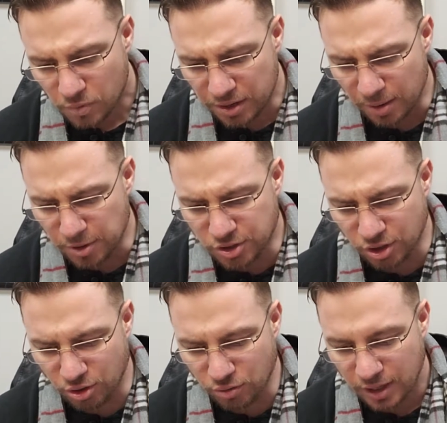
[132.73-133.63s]
Number
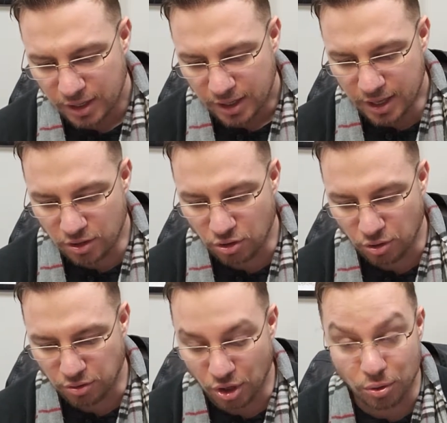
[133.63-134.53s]
2, in
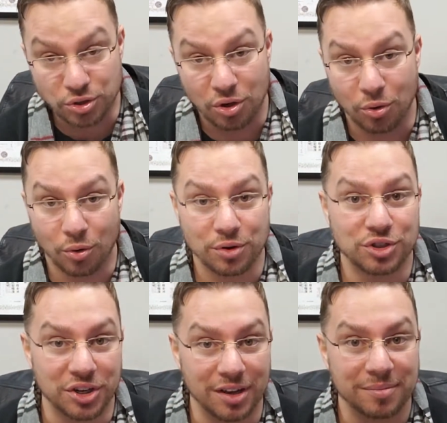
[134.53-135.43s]
your dojo or
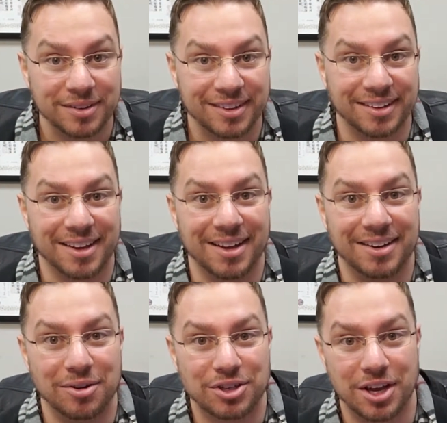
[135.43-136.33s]
gym, again,
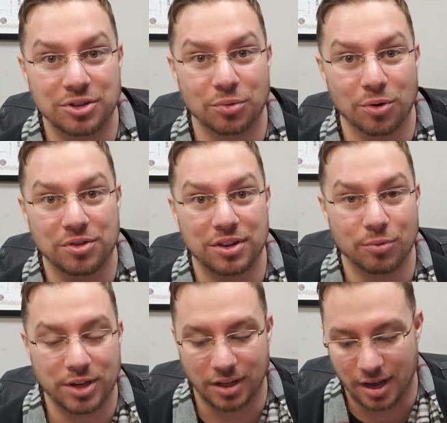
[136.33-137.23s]
interchange the words any
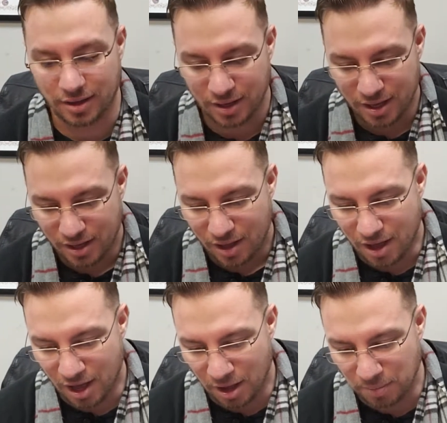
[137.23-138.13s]
way you like,
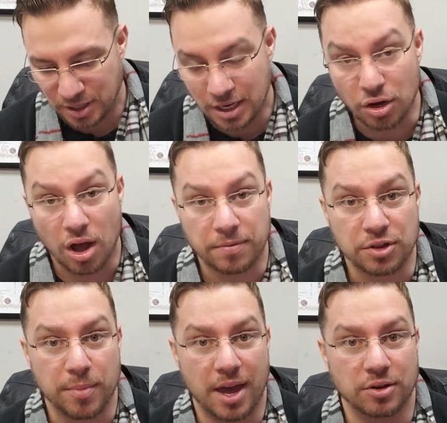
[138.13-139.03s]
you need an
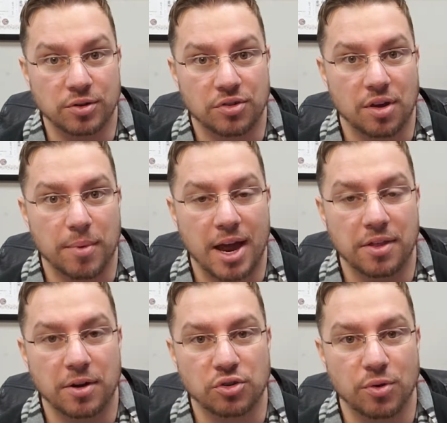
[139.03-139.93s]
office manager, somebody
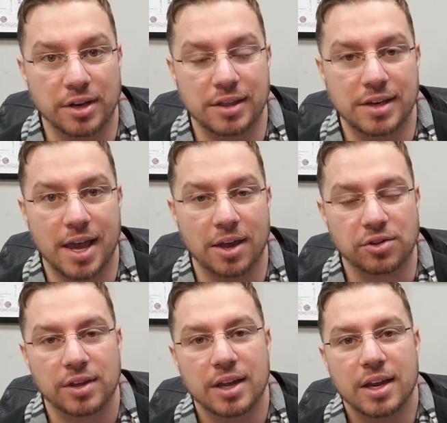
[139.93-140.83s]
there is running the
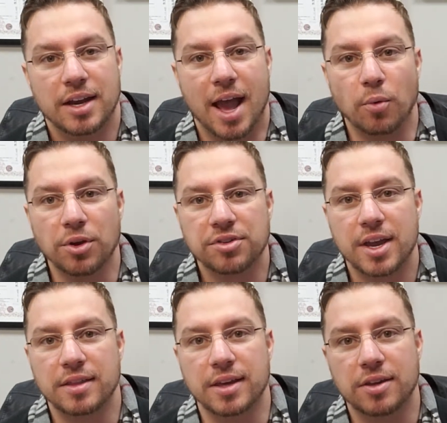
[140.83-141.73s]
desk. Now, I will
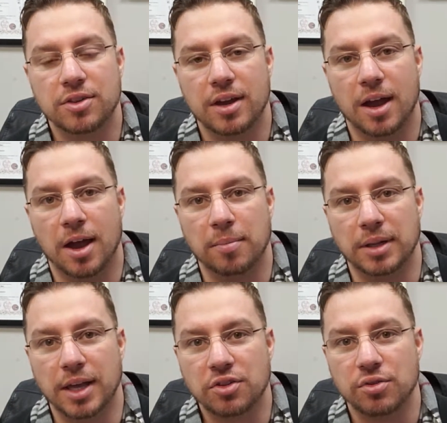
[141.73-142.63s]
say this,
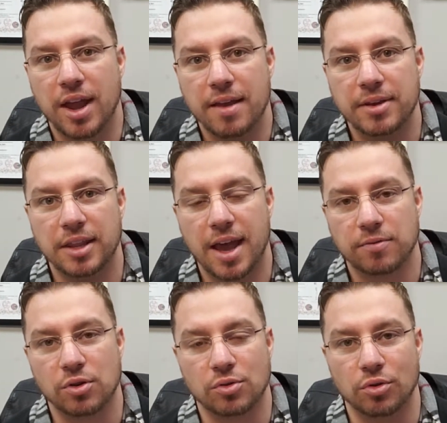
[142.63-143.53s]
unless you're heavy in the
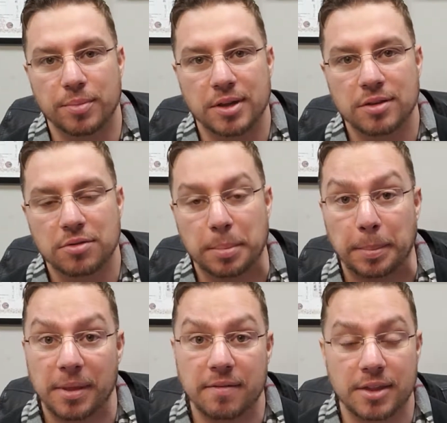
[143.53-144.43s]
after-school business,
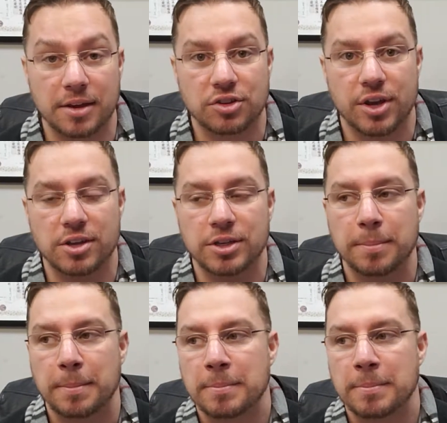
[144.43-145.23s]
even then it's changing.